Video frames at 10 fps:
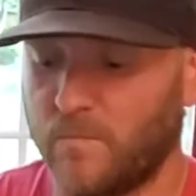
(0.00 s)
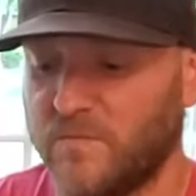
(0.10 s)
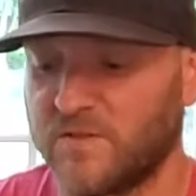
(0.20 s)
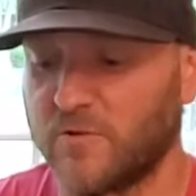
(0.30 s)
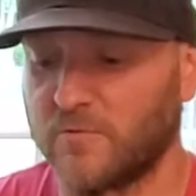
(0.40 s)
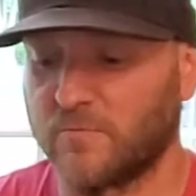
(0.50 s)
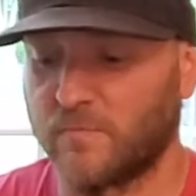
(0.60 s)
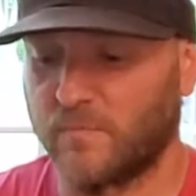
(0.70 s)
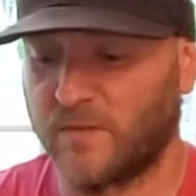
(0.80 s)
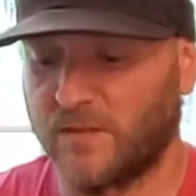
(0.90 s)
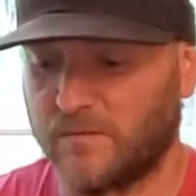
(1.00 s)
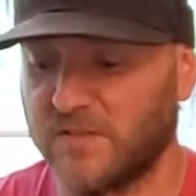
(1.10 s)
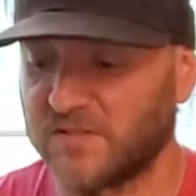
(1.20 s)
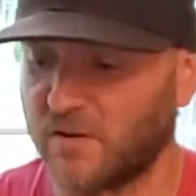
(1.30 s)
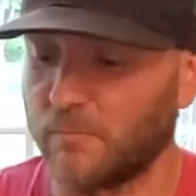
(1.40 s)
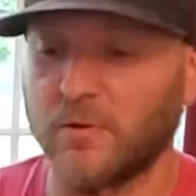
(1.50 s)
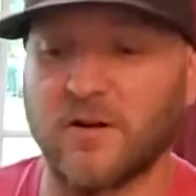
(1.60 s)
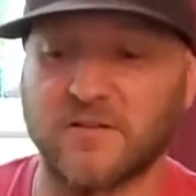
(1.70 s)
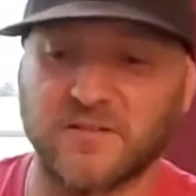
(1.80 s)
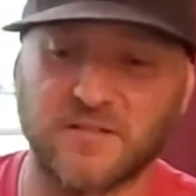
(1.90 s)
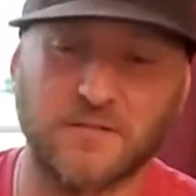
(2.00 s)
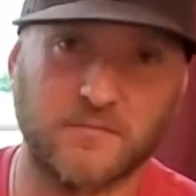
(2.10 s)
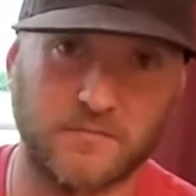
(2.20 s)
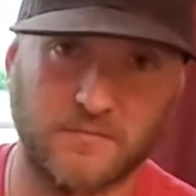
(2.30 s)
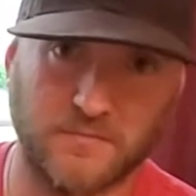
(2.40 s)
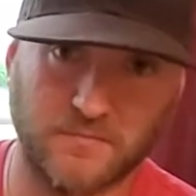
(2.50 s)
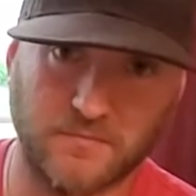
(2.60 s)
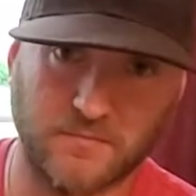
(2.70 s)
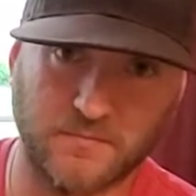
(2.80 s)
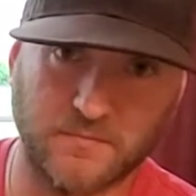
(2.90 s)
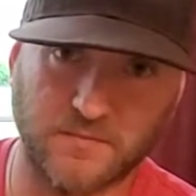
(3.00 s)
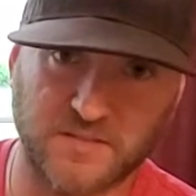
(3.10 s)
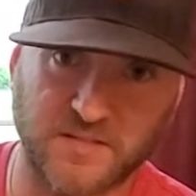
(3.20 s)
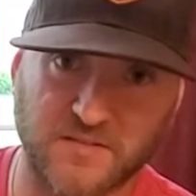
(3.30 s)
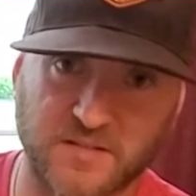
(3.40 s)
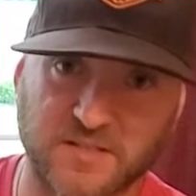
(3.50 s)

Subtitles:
So this unplugs. You see this?